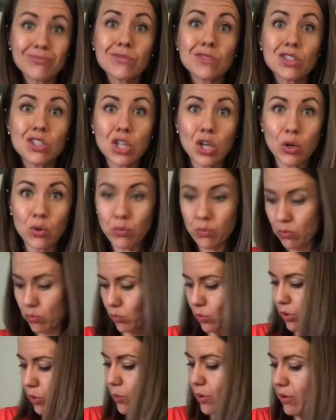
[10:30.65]
So
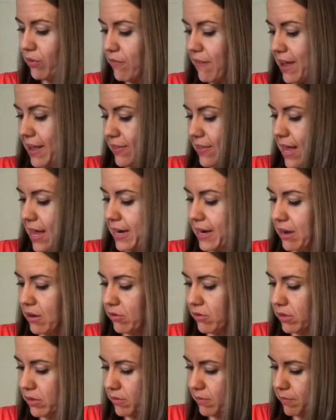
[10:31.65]
we will find that out,
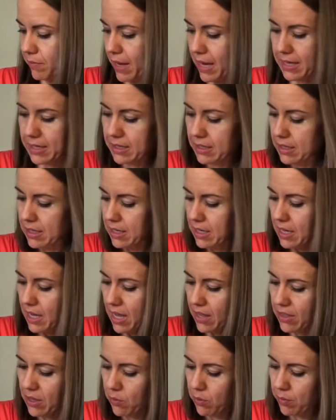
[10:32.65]
but I
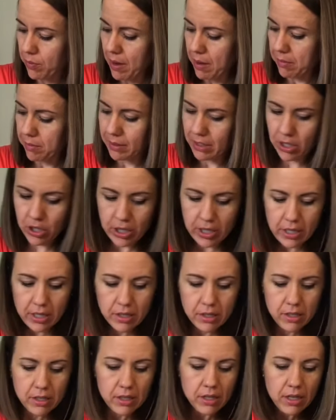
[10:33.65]
think we're probably good.
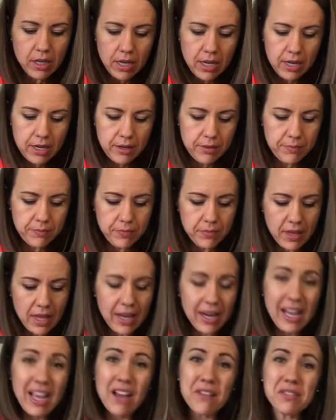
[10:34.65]
And
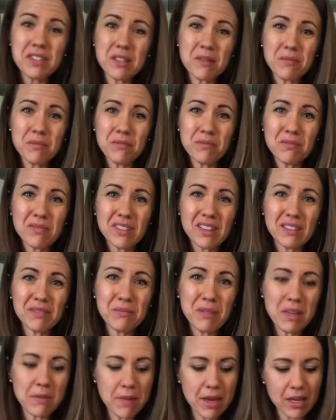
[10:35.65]
I have some meat
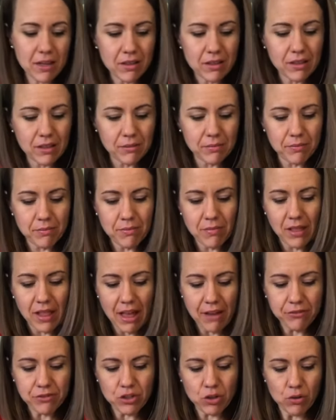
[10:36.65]

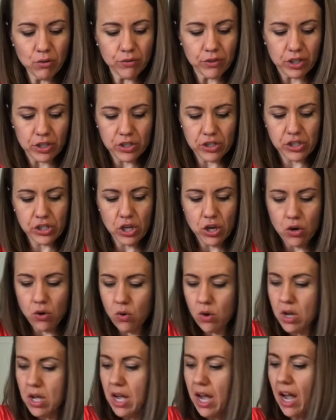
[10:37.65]
left over, so
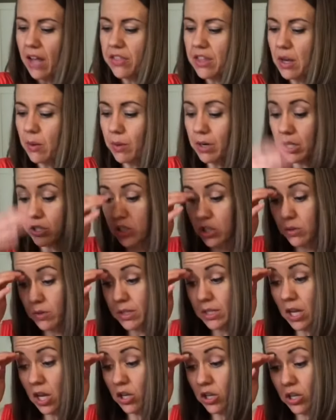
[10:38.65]
I think what I'll do is
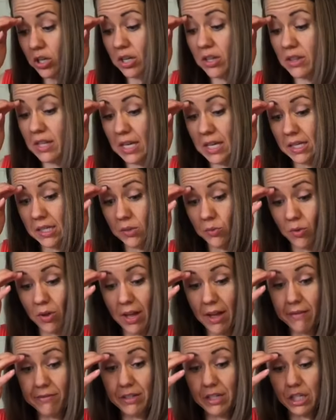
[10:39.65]
I'll cook these and we'll
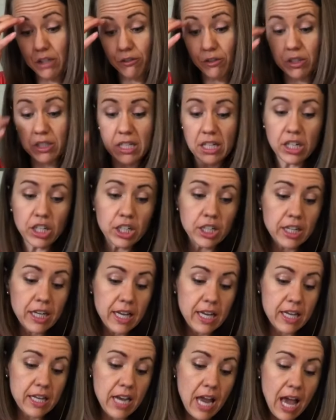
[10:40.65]
have these for dinner,
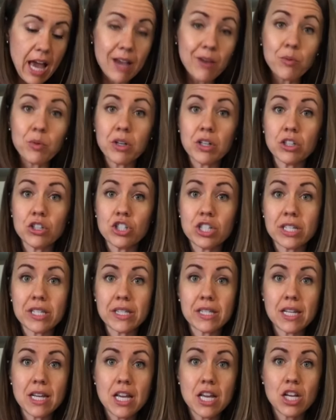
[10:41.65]
and I will just
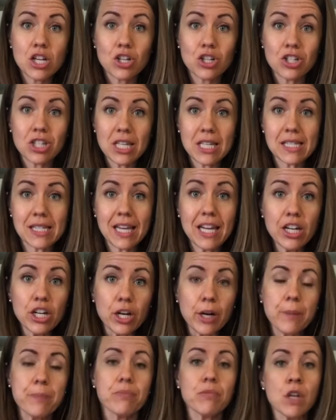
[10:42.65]
cook these
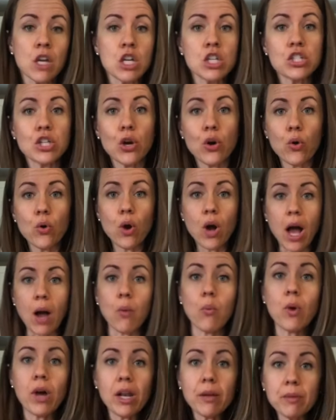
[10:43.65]
later. So
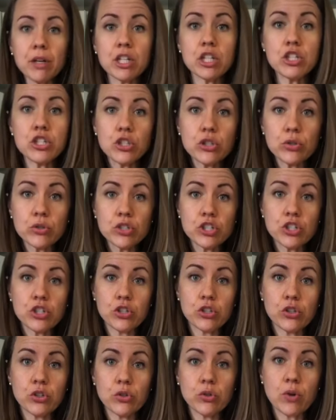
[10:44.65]
what I'm going to do
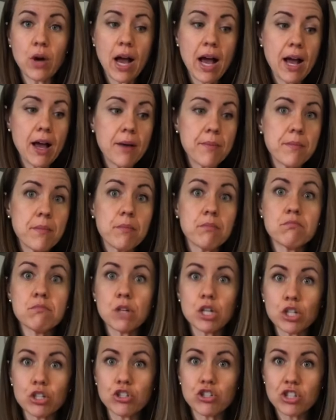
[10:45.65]
to
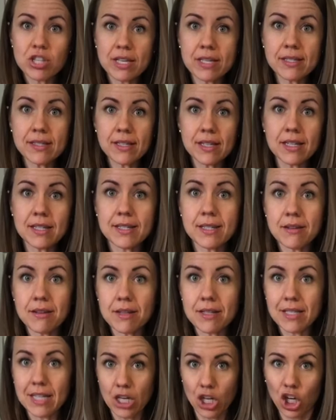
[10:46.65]
merge this into
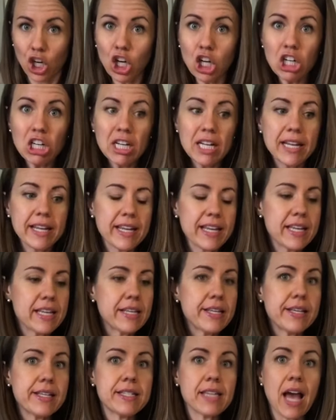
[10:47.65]
dinner
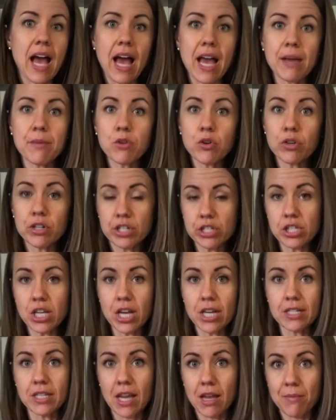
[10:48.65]
is I'm going to
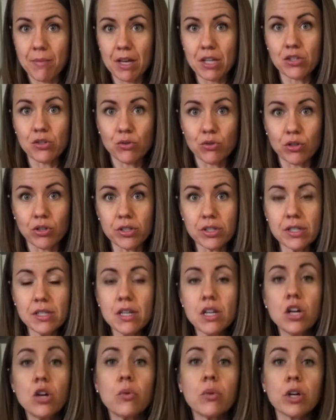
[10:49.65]
saute my zoodles.
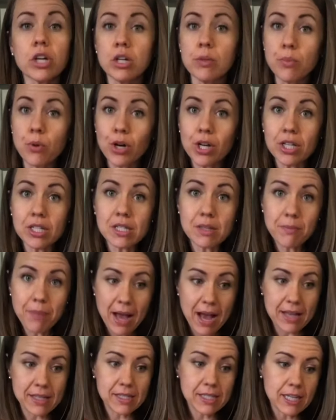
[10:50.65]
We're going to boil some
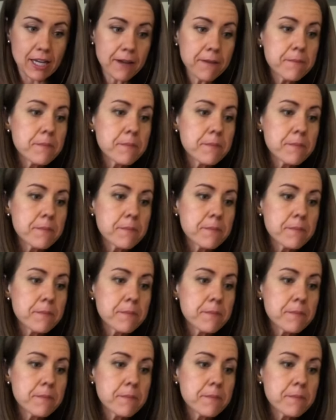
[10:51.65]
pasta.